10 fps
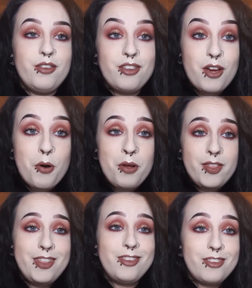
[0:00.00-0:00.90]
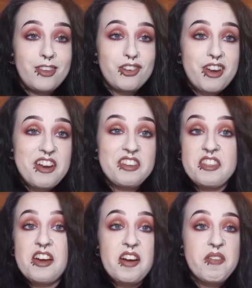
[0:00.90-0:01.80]
So this is the shade
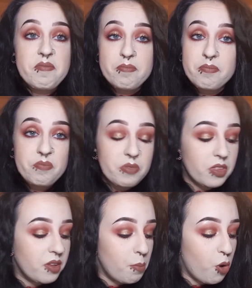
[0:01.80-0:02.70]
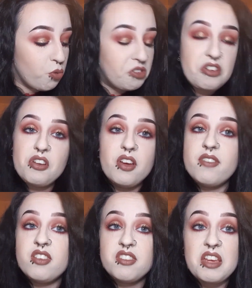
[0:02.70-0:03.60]
that I'm most
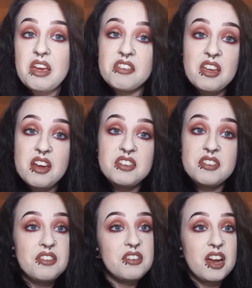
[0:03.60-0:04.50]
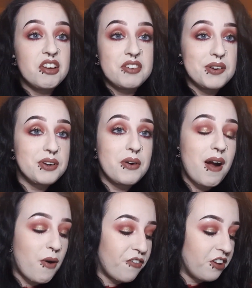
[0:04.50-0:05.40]
nervous, excited. I don't know
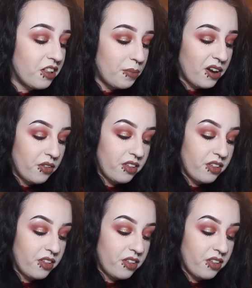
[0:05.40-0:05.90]
how I feel about